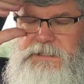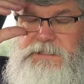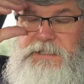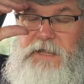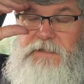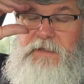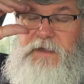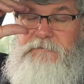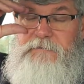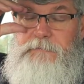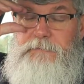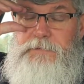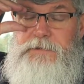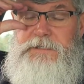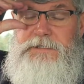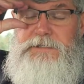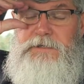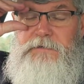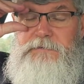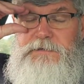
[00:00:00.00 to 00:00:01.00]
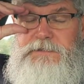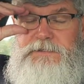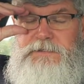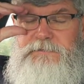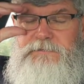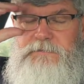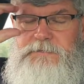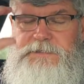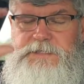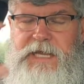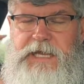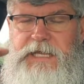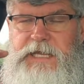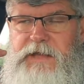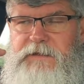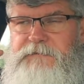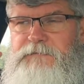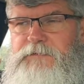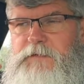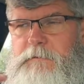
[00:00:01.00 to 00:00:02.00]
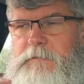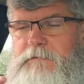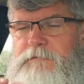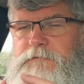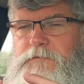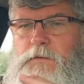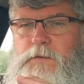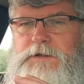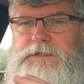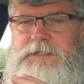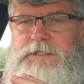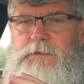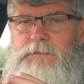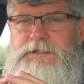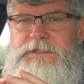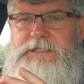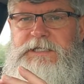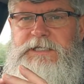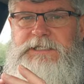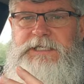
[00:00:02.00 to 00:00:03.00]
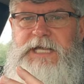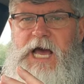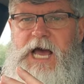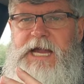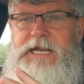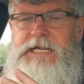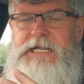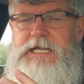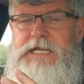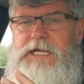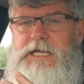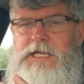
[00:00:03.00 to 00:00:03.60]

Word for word: the South African Police Service from taking it from a force that was designed